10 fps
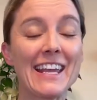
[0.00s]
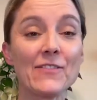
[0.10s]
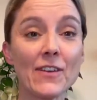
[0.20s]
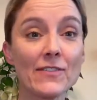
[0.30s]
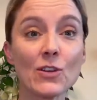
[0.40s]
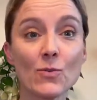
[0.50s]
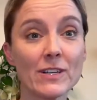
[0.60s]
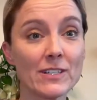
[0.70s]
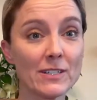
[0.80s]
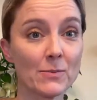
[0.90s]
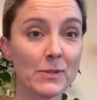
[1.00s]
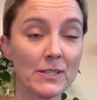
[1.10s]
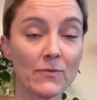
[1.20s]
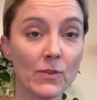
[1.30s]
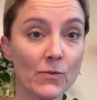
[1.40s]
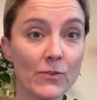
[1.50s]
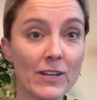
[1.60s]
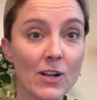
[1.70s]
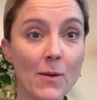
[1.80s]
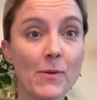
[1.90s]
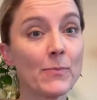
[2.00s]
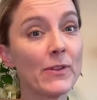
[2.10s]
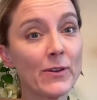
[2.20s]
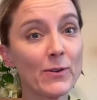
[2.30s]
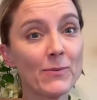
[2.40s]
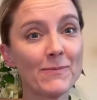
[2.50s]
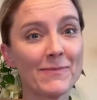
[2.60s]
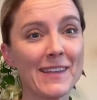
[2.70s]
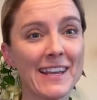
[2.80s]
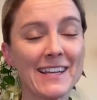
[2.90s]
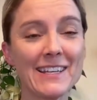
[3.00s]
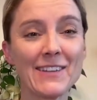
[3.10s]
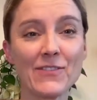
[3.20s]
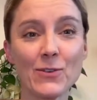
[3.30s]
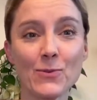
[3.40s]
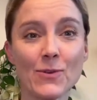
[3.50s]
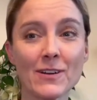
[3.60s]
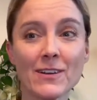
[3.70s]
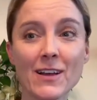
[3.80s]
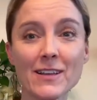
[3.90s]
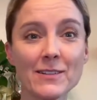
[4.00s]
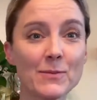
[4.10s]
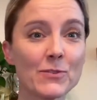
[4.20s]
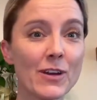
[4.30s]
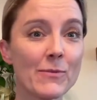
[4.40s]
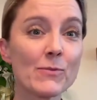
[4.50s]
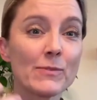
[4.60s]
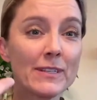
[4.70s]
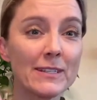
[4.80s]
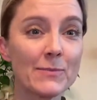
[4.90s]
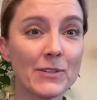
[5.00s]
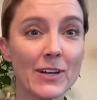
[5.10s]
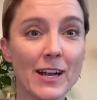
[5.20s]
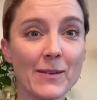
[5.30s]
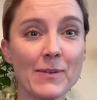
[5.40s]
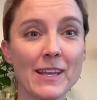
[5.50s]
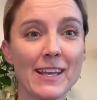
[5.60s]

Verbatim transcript: And if you have any questions, please feel free to comment below and if you are not a subscriber, please subscribe